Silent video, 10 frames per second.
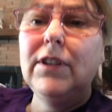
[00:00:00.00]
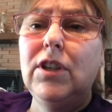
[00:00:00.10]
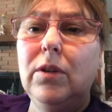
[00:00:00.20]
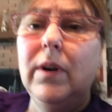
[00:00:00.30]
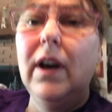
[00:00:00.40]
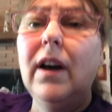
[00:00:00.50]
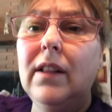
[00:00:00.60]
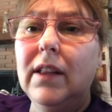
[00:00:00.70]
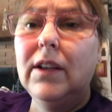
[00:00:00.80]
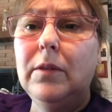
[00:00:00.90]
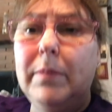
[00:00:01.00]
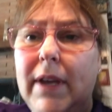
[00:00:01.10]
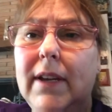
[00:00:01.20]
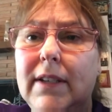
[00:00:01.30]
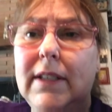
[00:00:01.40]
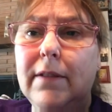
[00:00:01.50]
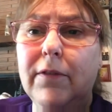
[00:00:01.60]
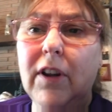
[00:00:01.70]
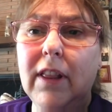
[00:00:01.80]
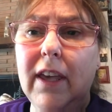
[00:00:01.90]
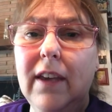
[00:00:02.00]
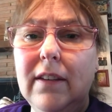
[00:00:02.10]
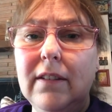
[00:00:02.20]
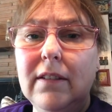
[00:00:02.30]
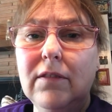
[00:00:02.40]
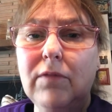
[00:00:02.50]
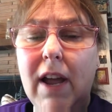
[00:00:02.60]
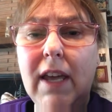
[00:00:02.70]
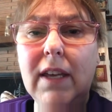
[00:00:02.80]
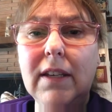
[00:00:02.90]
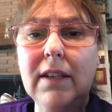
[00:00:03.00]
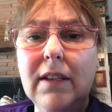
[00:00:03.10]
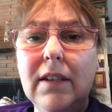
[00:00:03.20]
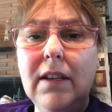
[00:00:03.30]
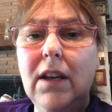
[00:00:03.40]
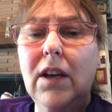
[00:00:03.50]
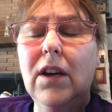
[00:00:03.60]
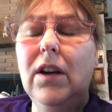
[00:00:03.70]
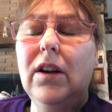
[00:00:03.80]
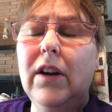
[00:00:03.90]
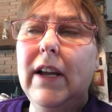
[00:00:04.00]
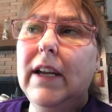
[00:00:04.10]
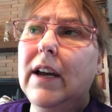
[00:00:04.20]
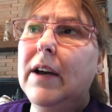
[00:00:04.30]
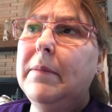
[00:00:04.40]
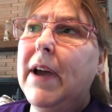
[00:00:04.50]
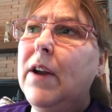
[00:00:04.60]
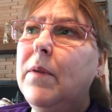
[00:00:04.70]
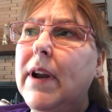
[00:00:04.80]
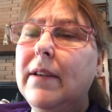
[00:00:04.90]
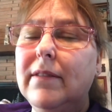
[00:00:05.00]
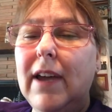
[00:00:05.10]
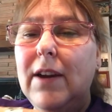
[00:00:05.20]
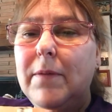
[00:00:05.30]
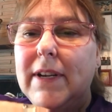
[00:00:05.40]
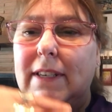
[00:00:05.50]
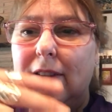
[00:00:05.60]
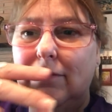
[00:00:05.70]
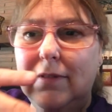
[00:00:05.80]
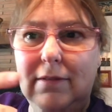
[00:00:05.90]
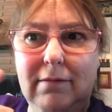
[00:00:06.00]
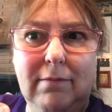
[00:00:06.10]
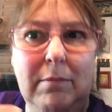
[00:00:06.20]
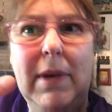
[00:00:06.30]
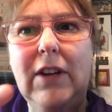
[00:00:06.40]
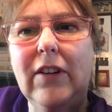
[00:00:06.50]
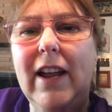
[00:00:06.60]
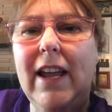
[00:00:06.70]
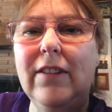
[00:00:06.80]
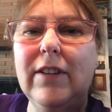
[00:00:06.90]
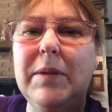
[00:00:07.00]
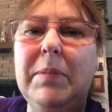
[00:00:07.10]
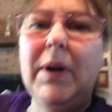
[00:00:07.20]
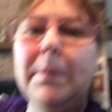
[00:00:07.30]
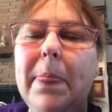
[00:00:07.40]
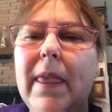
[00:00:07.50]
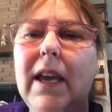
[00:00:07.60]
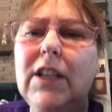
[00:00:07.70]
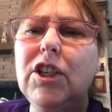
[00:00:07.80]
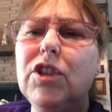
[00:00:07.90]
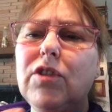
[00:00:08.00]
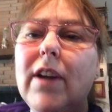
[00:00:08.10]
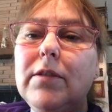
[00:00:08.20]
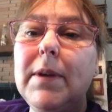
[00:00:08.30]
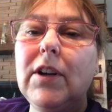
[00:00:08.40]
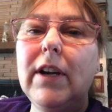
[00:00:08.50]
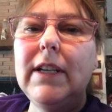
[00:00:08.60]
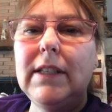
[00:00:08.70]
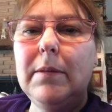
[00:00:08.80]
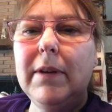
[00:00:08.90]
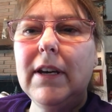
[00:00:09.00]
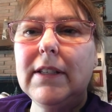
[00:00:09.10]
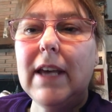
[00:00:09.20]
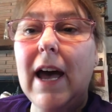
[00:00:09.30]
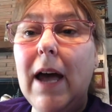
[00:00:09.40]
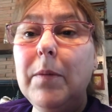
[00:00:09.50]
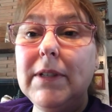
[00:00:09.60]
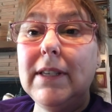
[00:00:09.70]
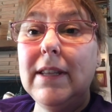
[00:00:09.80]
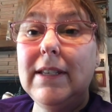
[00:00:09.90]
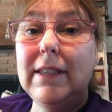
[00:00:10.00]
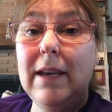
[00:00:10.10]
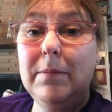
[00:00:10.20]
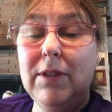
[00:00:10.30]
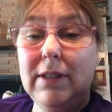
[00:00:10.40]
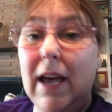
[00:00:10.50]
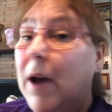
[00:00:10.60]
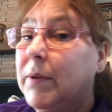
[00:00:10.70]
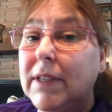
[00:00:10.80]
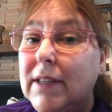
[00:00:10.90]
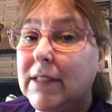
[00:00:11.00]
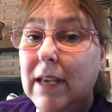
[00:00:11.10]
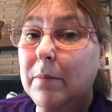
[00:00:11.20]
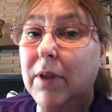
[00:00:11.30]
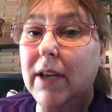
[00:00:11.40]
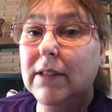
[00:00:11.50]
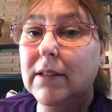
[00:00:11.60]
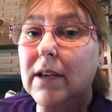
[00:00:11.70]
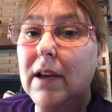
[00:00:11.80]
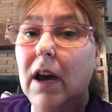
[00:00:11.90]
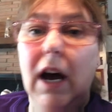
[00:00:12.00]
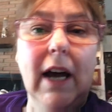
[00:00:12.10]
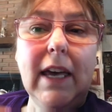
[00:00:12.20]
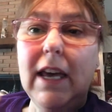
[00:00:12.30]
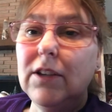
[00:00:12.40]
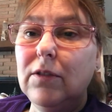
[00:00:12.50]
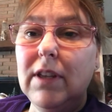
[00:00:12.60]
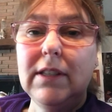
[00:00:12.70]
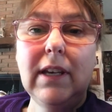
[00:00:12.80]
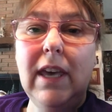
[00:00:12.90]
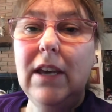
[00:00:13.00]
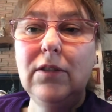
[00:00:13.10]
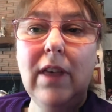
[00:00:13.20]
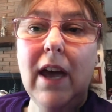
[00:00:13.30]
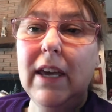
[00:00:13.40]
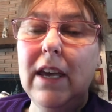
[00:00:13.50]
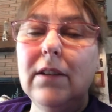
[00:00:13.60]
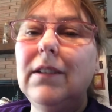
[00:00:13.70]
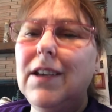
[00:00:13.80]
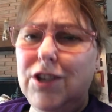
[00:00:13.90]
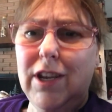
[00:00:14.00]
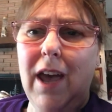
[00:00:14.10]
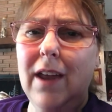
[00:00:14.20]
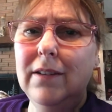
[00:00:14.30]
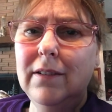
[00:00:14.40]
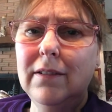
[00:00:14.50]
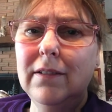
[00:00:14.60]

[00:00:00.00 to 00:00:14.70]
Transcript: to do it a little bit differently, right? All right. Um, I don't want to. I don't want to sound mean or angry, but it just drives me crazy because I was in the same I was in the same place. I can't do this, I can't do that. I can't. Yes, you can.